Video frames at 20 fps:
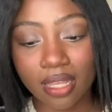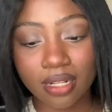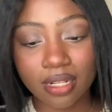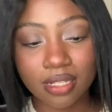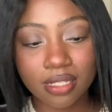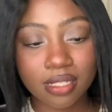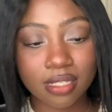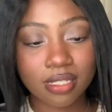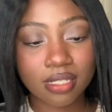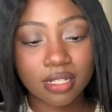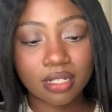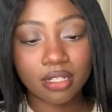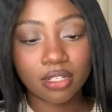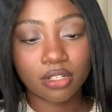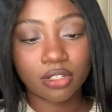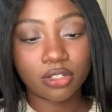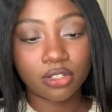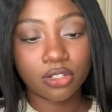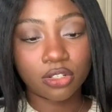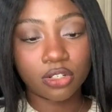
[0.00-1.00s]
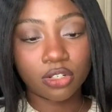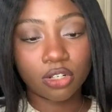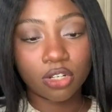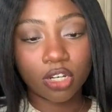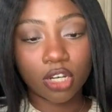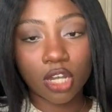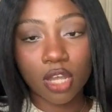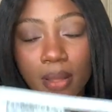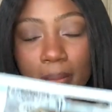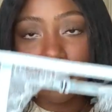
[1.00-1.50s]
this is the little
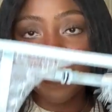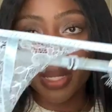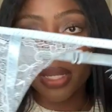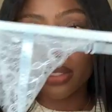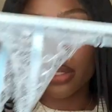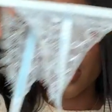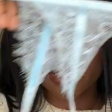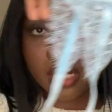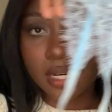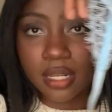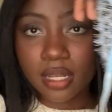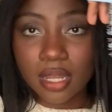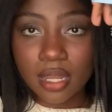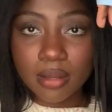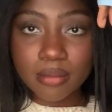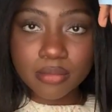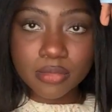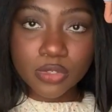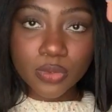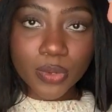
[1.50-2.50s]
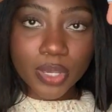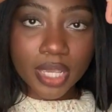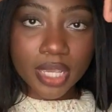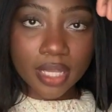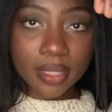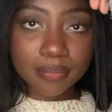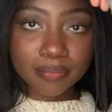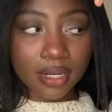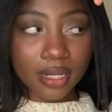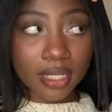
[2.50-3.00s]
belt that it comes
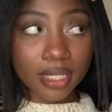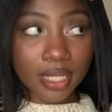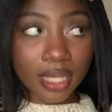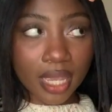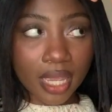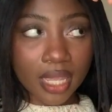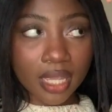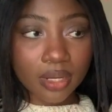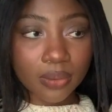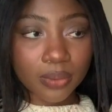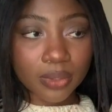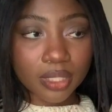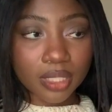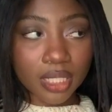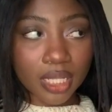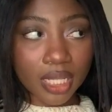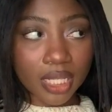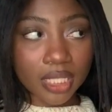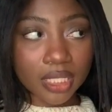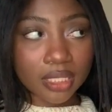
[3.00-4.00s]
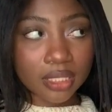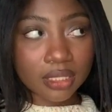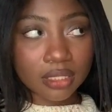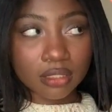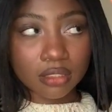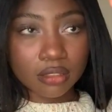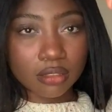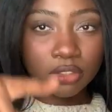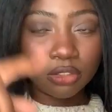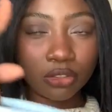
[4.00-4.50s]
with, and again with the like
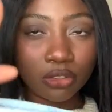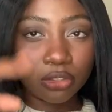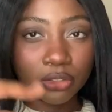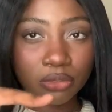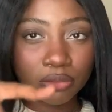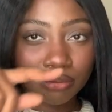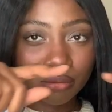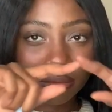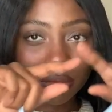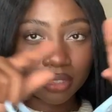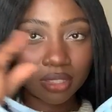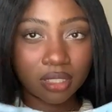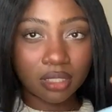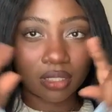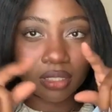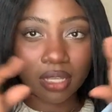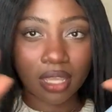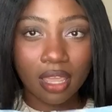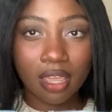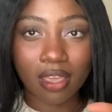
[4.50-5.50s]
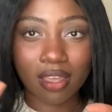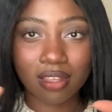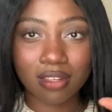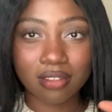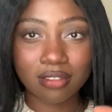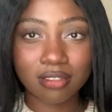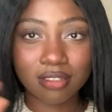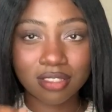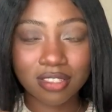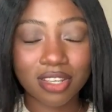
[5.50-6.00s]
little, you know, like
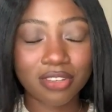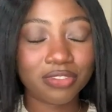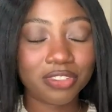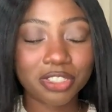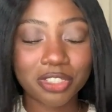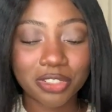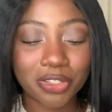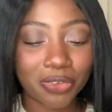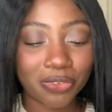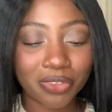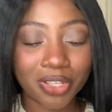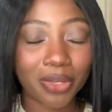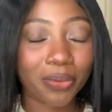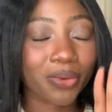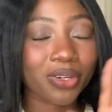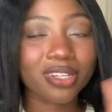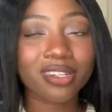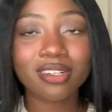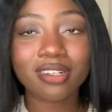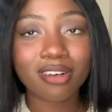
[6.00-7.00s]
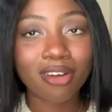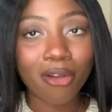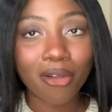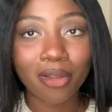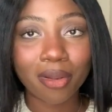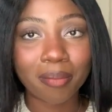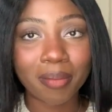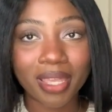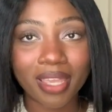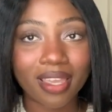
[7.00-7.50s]
hands of the snowflake. We're gonna
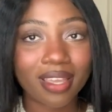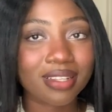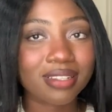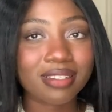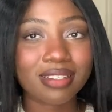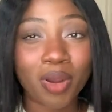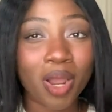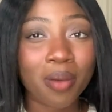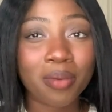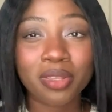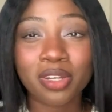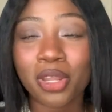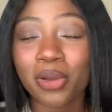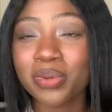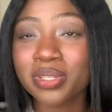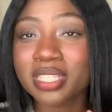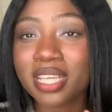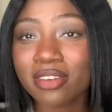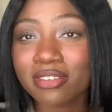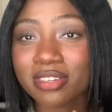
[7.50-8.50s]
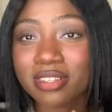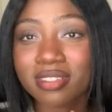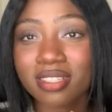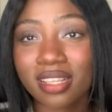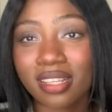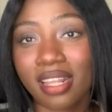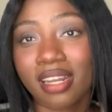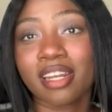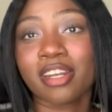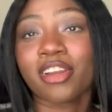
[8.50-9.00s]
call them hands. Probably no one's ever
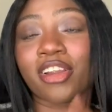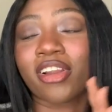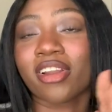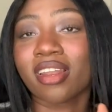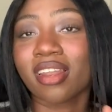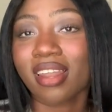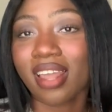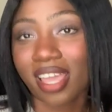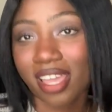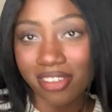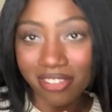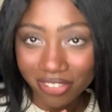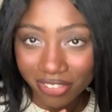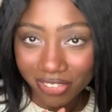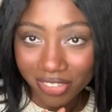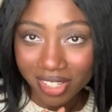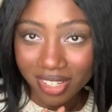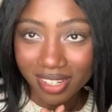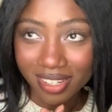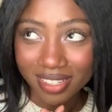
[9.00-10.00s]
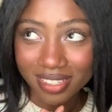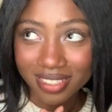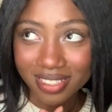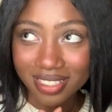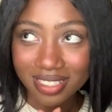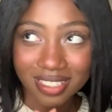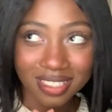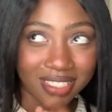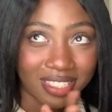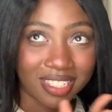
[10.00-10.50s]
said that in their life
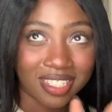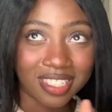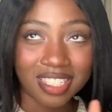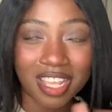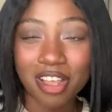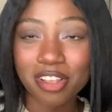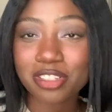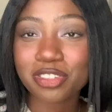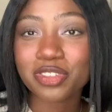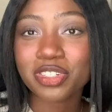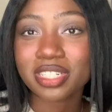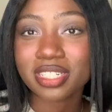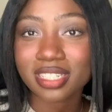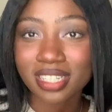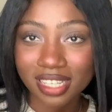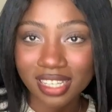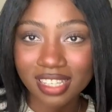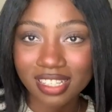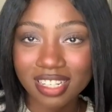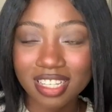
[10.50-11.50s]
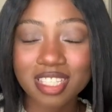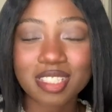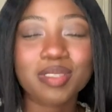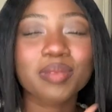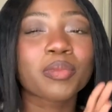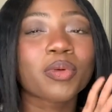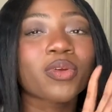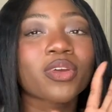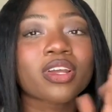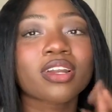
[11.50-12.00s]
because it sounds ridiculous,
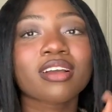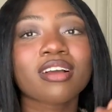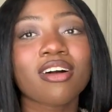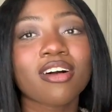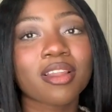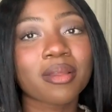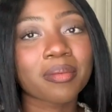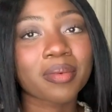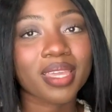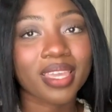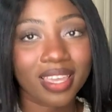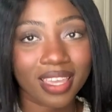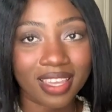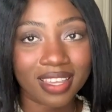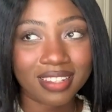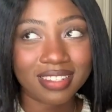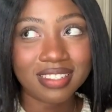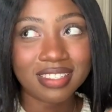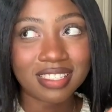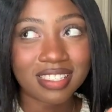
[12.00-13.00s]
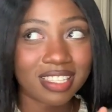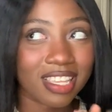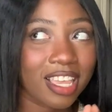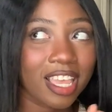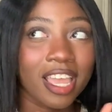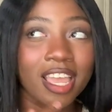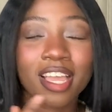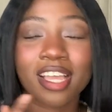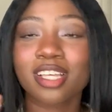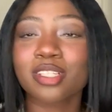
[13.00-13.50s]
but we're gonna call them hands
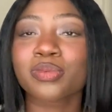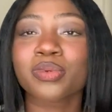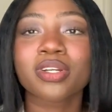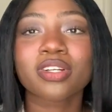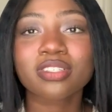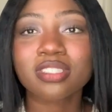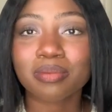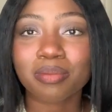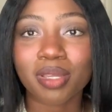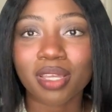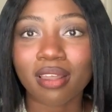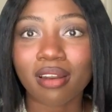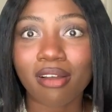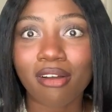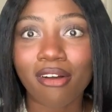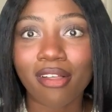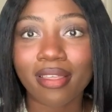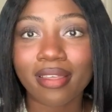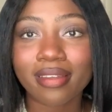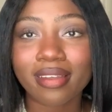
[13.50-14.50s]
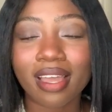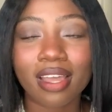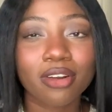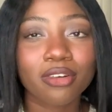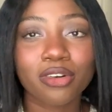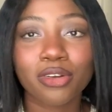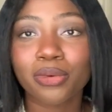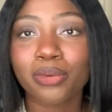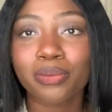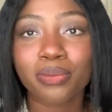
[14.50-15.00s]
because what else am I gonna call it? I
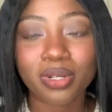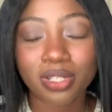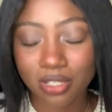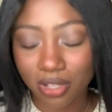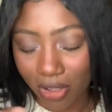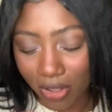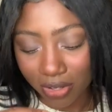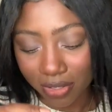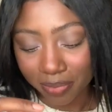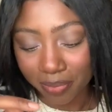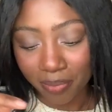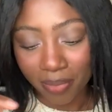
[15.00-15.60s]
don't know what it's called.